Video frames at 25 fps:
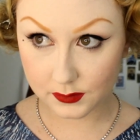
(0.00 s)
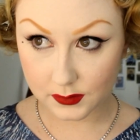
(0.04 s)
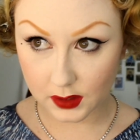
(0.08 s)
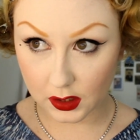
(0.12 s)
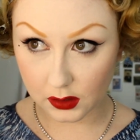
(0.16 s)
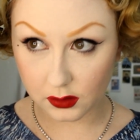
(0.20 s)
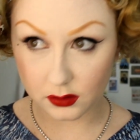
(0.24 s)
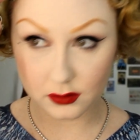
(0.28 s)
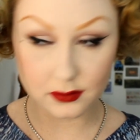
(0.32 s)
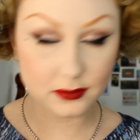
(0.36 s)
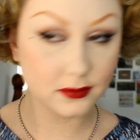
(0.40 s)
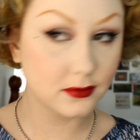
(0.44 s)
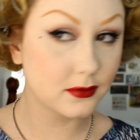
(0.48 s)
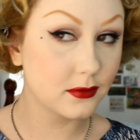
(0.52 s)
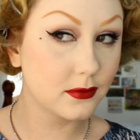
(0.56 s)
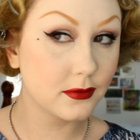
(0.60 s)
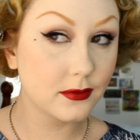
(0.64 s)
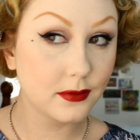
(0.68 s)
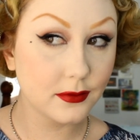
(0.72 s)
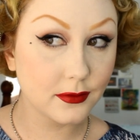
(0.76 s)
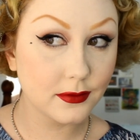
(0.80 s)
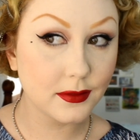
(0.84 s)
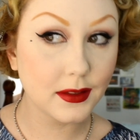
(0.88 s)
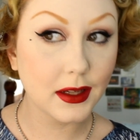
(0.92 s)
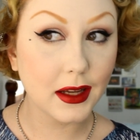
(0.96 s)
Oh,
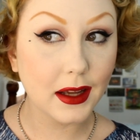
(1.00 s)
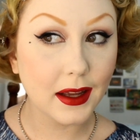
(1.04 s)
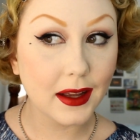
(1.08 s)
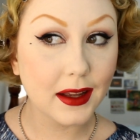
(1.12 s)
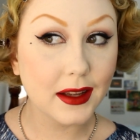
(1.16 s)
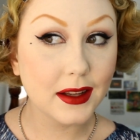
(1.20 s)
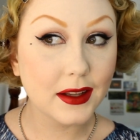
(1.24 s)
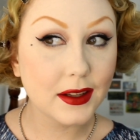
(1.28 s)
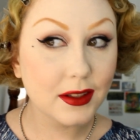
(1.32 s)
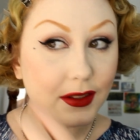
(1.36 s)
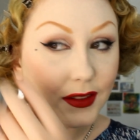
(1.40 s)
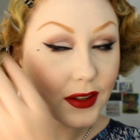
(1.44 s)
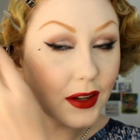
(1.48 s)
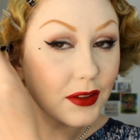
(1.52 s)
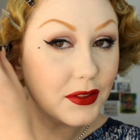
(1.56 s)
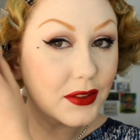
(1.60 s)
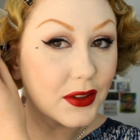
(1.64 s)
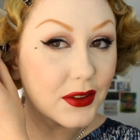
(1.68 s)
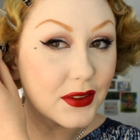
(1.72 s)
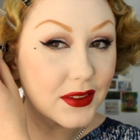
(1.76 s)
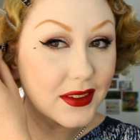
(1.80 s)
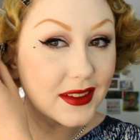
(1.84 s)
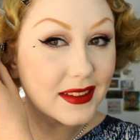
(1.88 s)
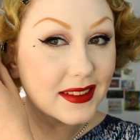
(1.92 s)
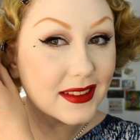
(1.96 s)
I've
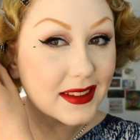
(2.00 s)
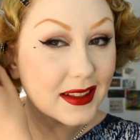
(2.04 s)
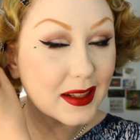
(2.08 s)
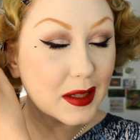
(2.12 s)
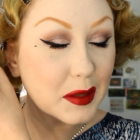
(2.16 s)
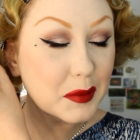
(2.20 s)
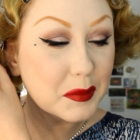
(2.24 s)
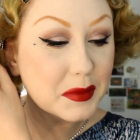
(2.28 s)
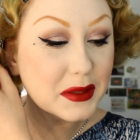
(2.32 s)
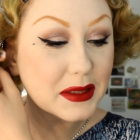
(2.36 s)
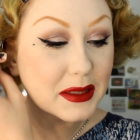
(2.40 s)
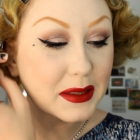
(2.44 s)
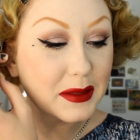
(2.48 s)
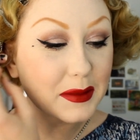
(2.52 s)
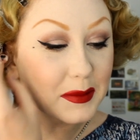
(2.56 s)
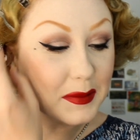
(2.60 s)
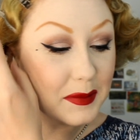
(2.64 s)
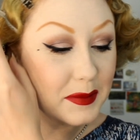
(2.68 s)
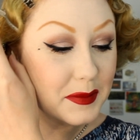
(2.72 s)
got these clips in.